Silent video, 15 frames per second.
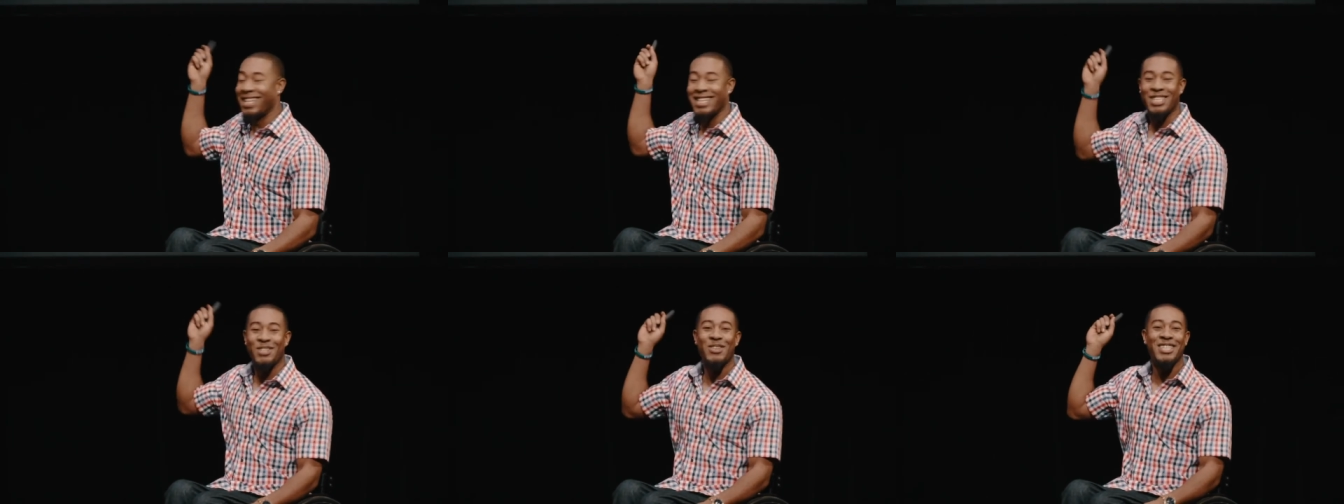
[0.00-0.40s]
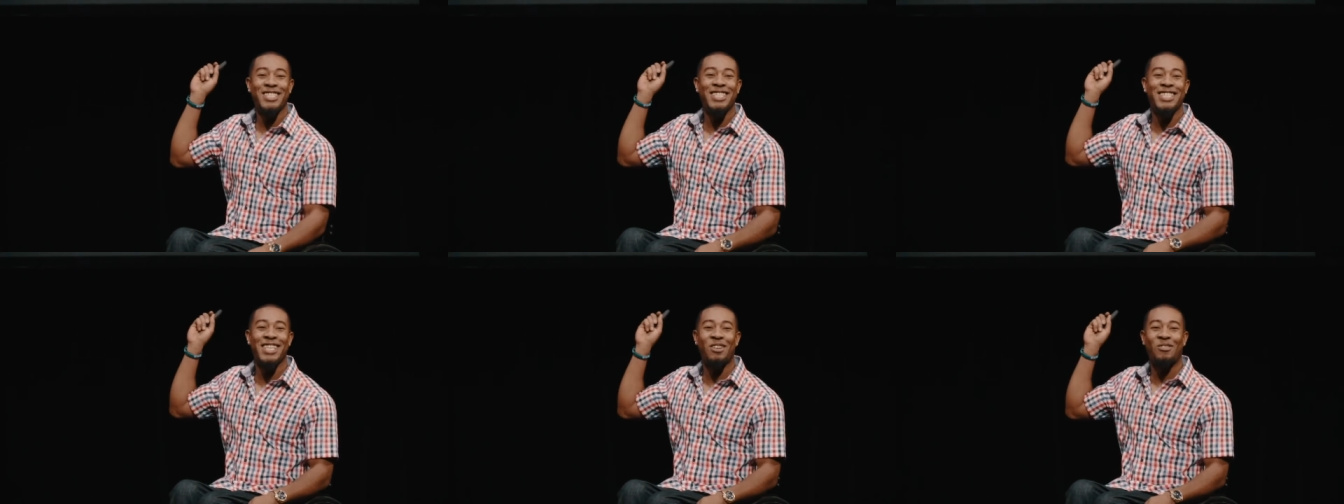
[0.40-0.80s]
And you can
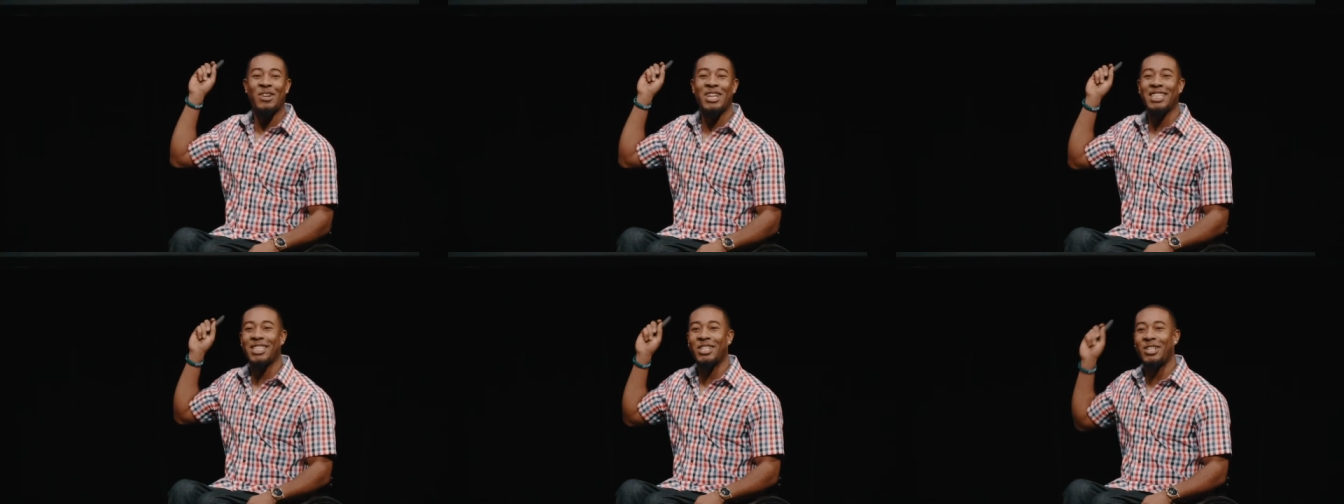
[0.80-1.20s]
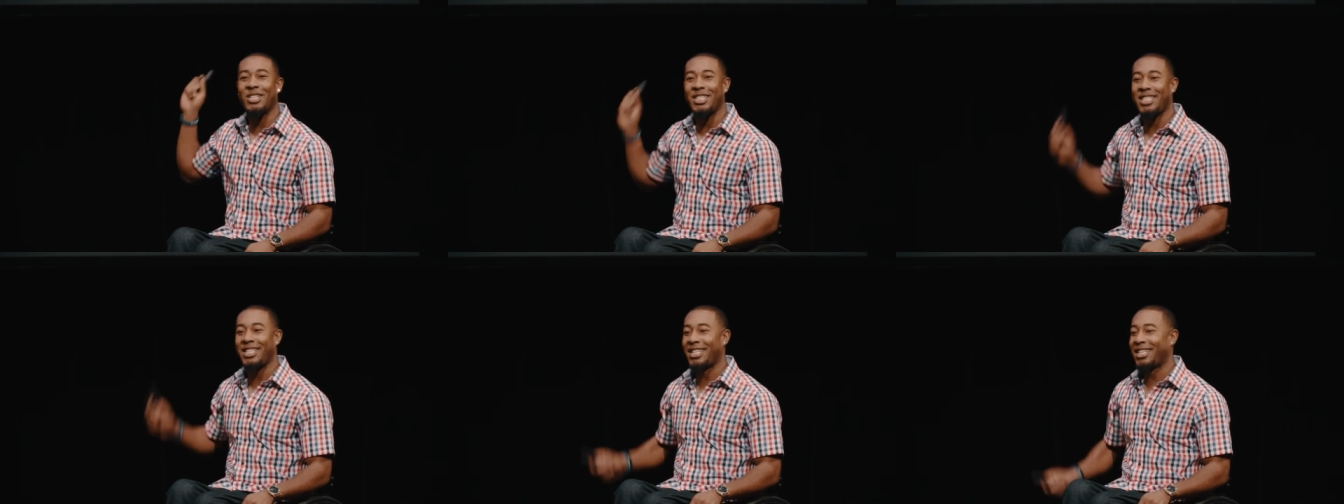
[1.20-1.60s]
see that right there
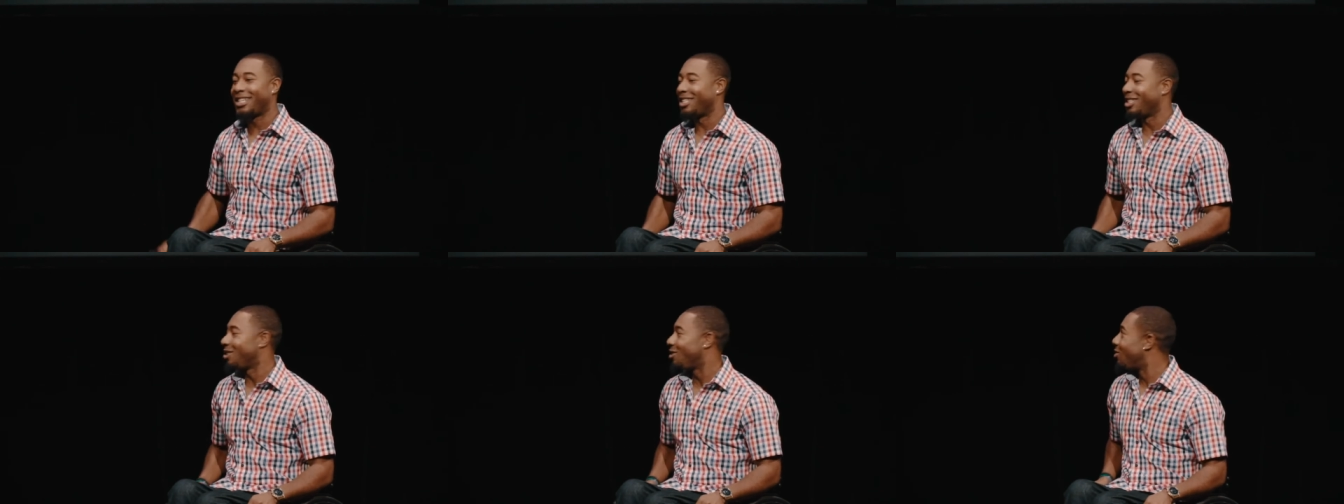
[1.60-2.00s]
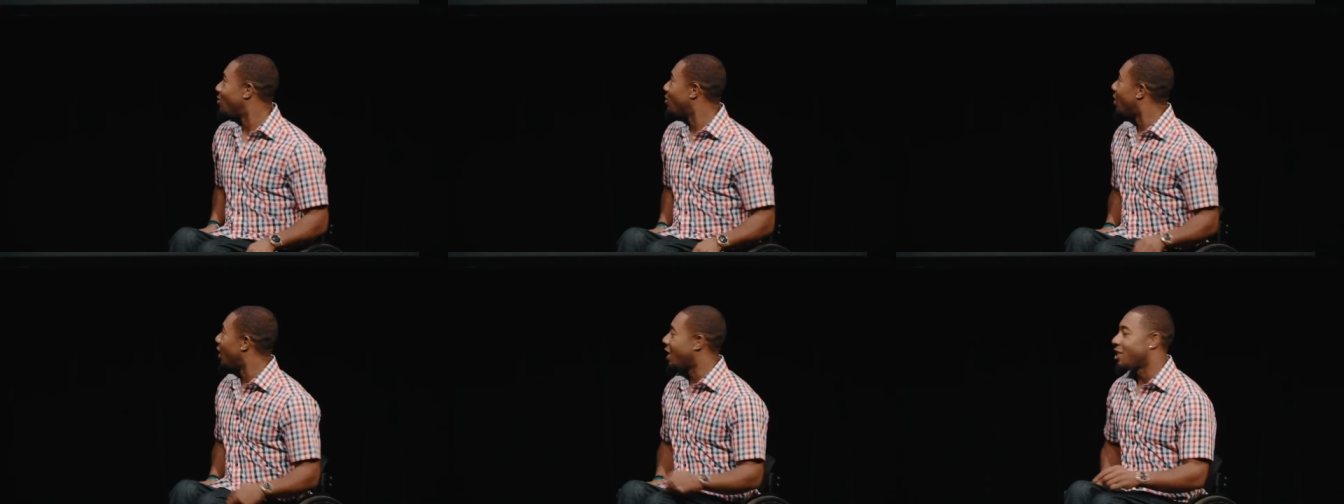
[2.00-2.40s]
on the,
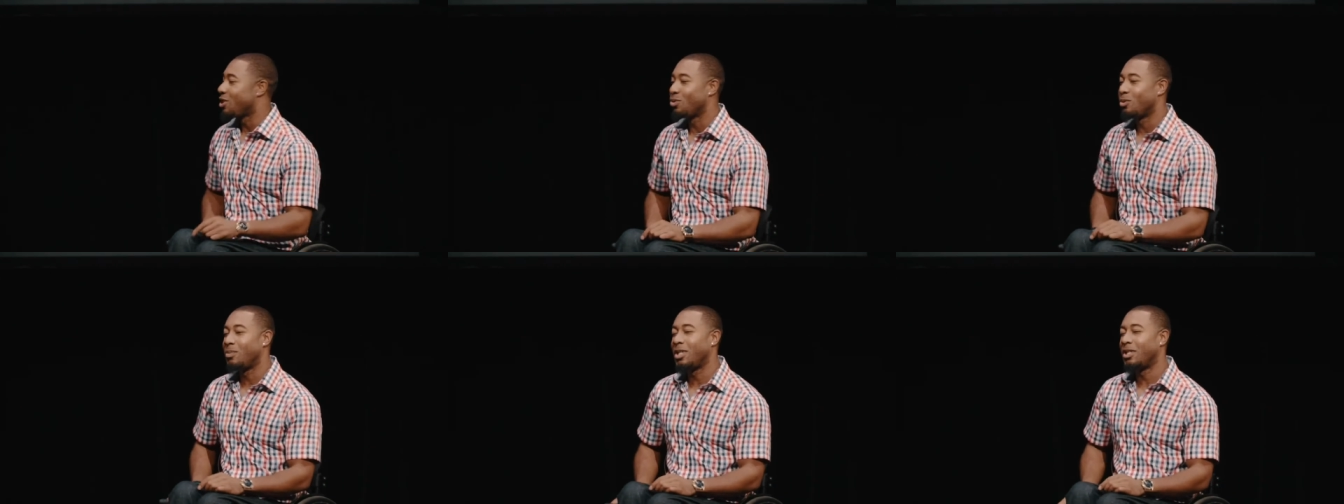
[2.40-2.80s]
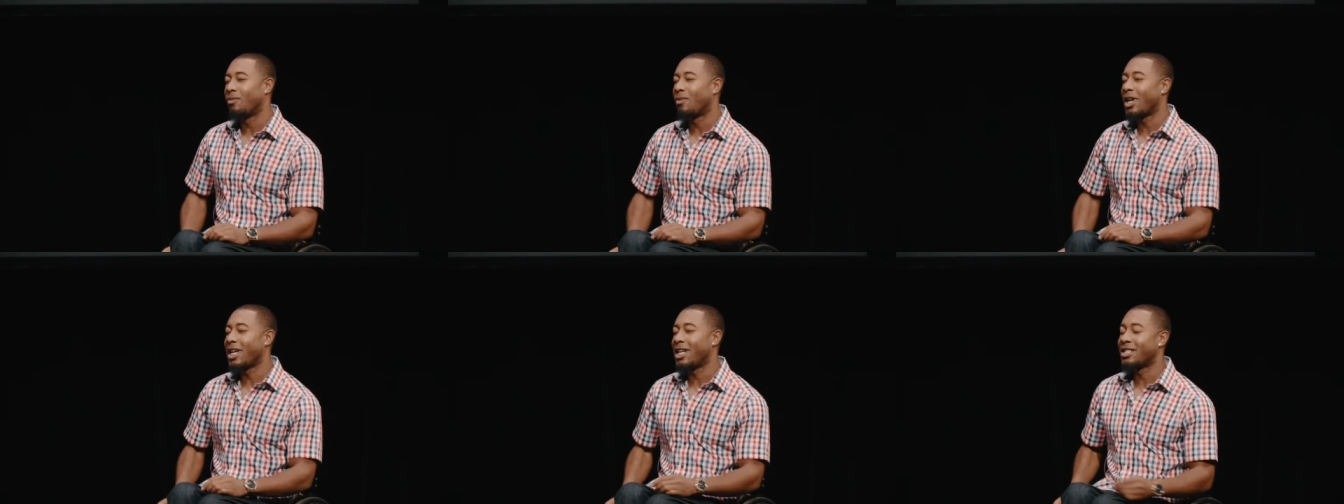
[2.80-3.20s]
I guess it would be the
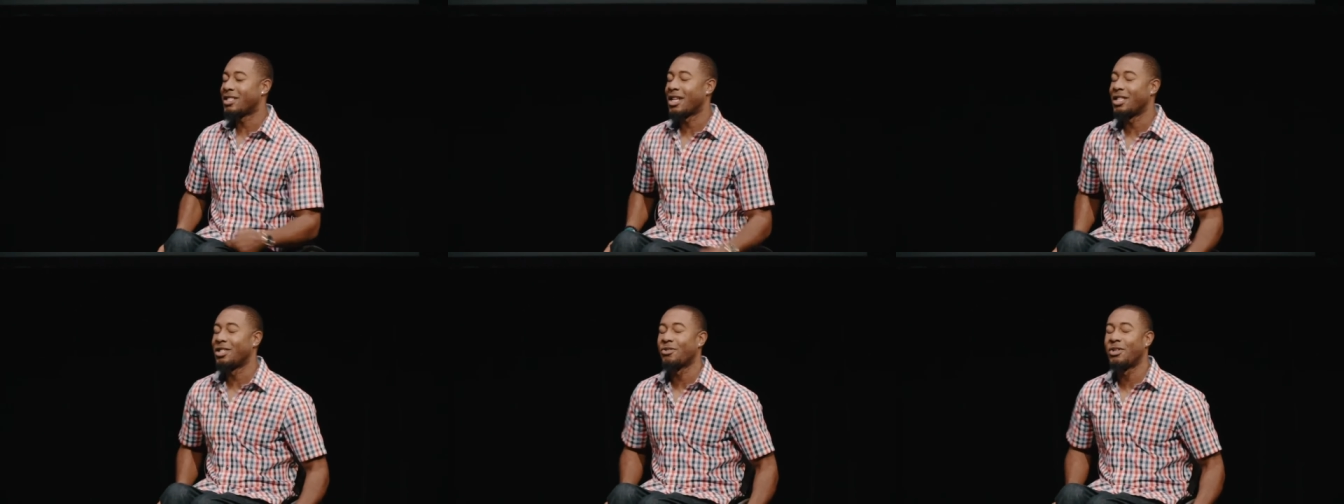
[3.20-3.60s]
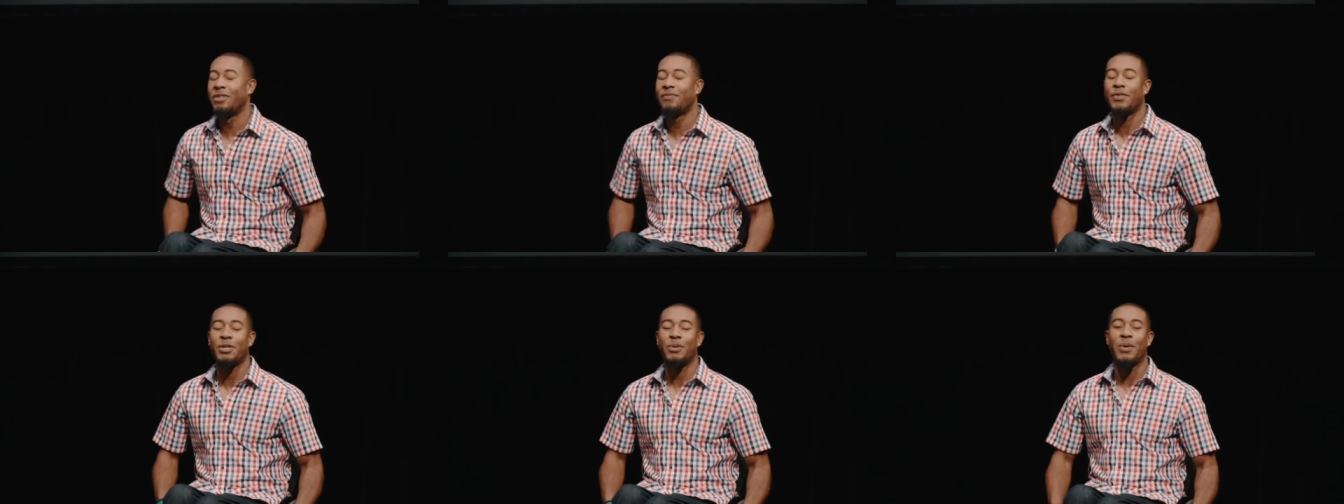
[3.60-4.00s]
right-hand side of the
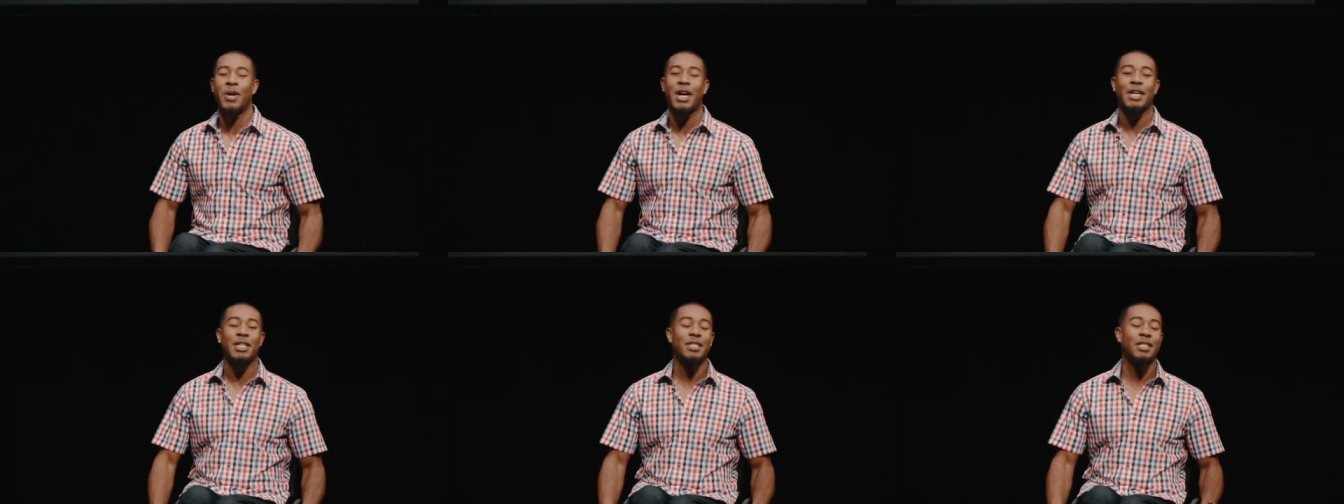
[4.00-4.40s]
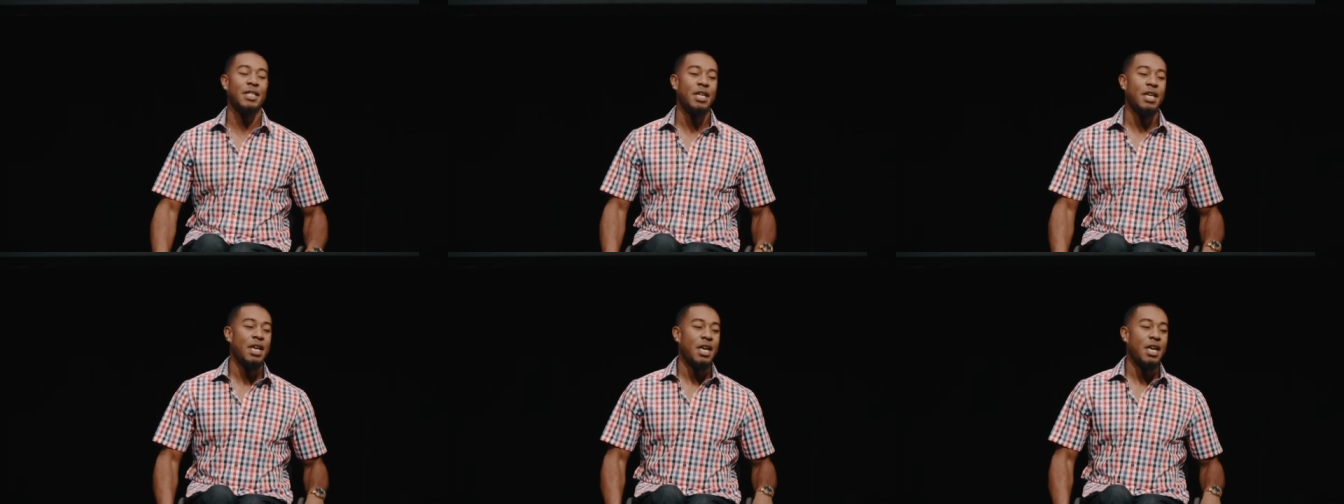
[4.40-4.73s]
screen for you guys.